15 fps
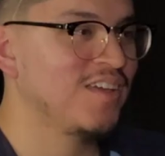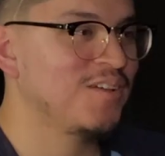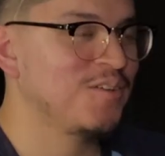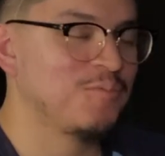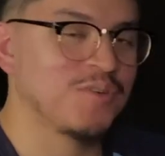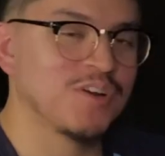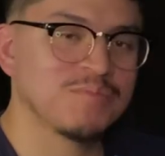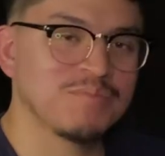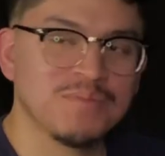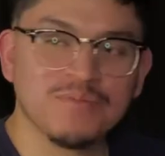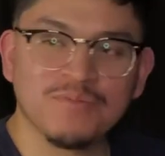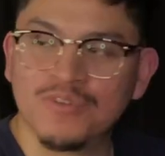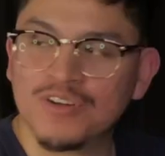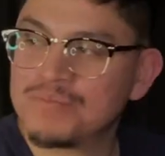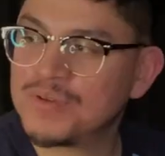where can
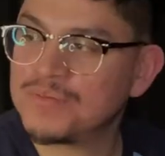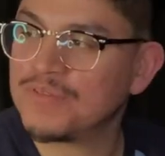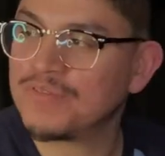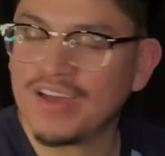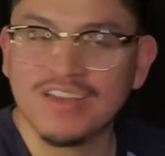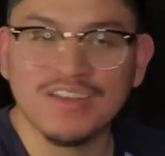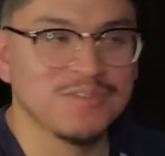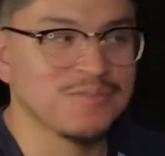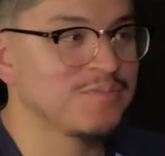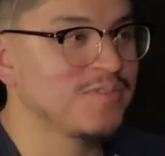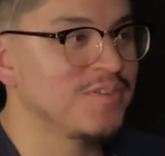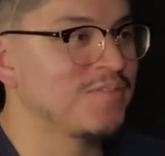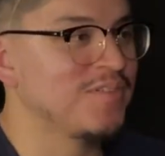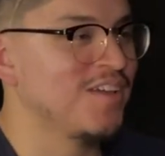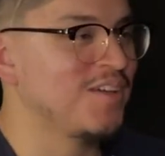people find you?
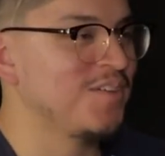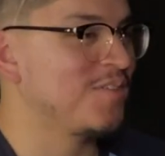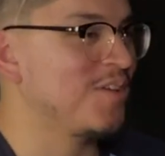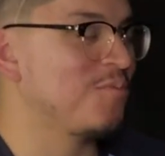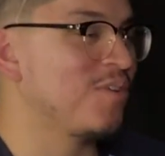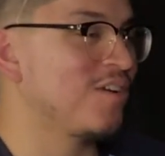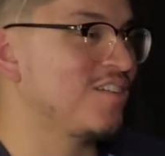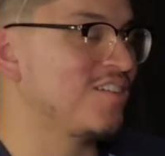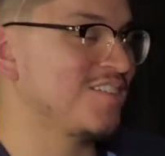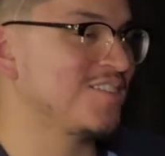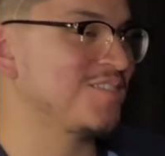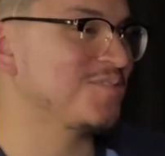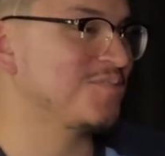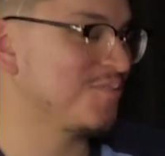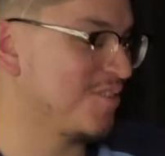If they want to
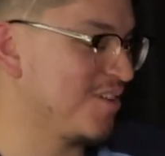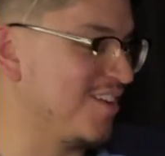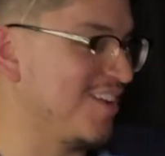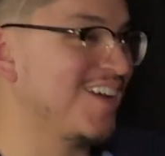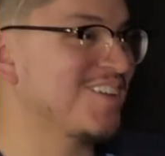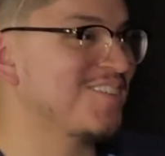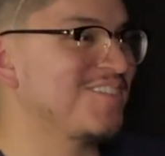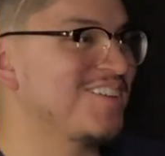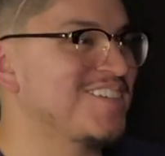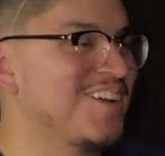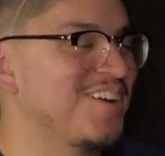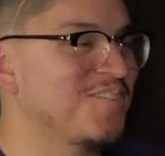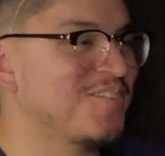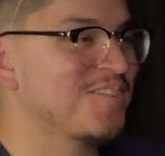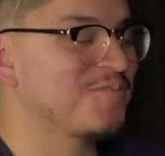connect, reach
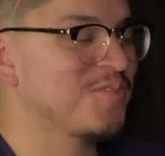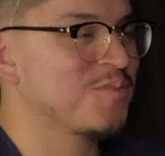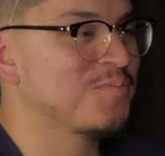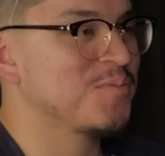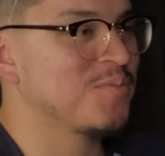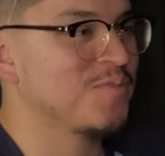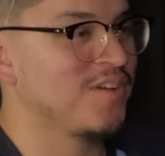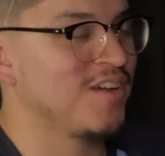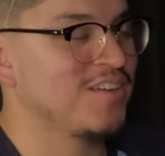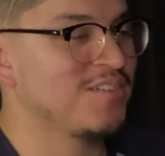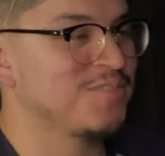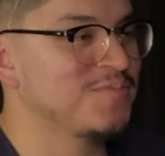out, where can people find you?